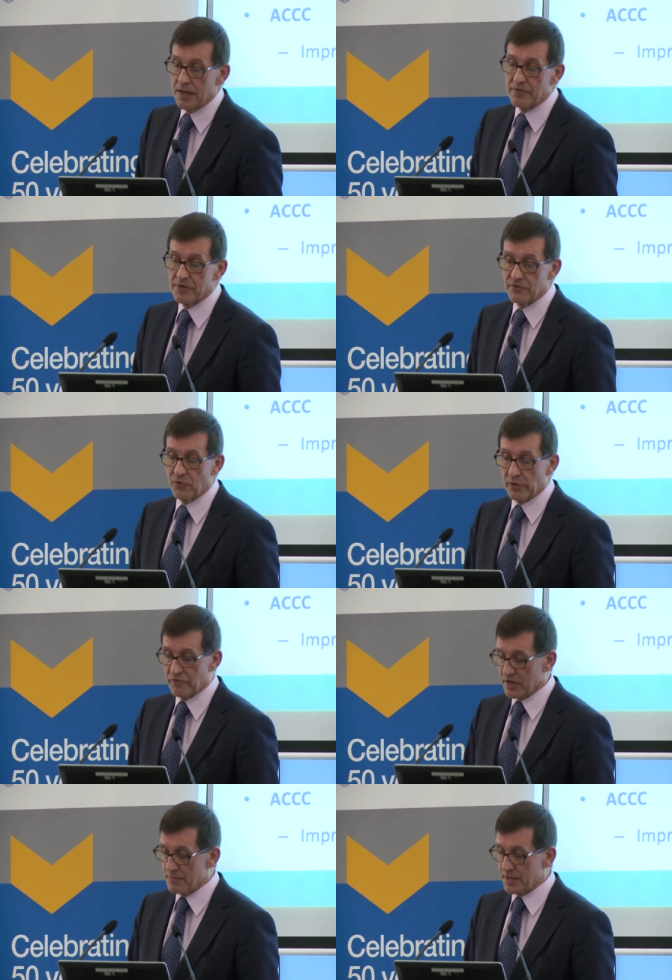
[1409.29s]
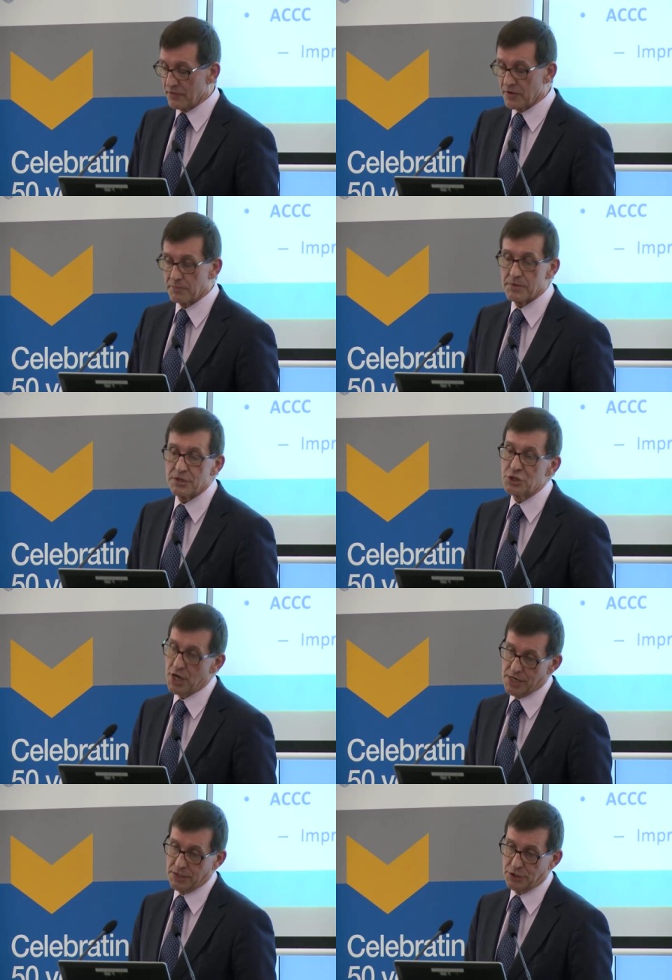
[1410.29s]
and therefore we've recommended that it be
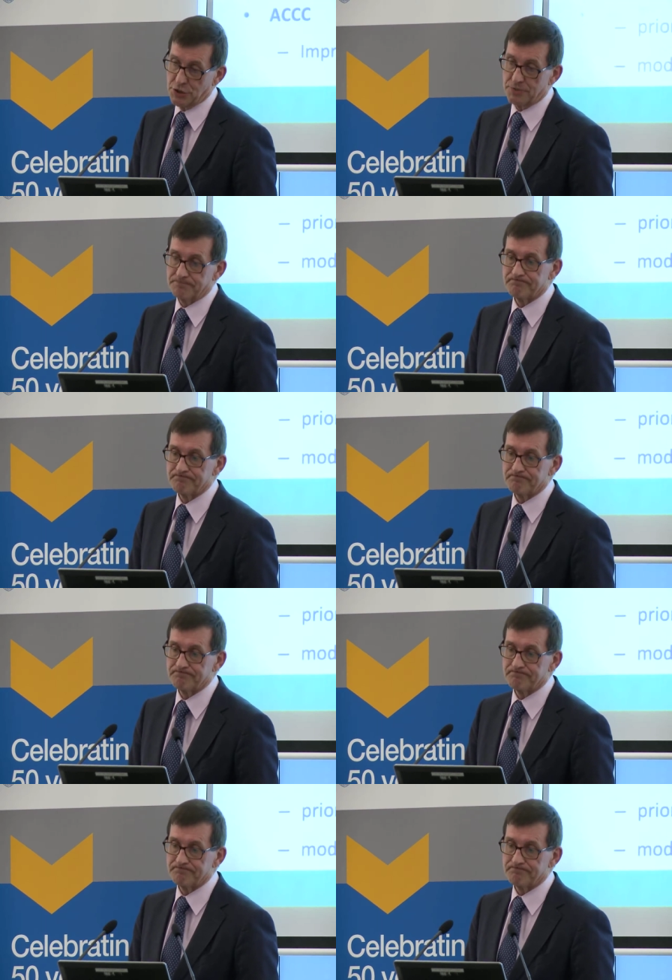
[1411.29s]
changed.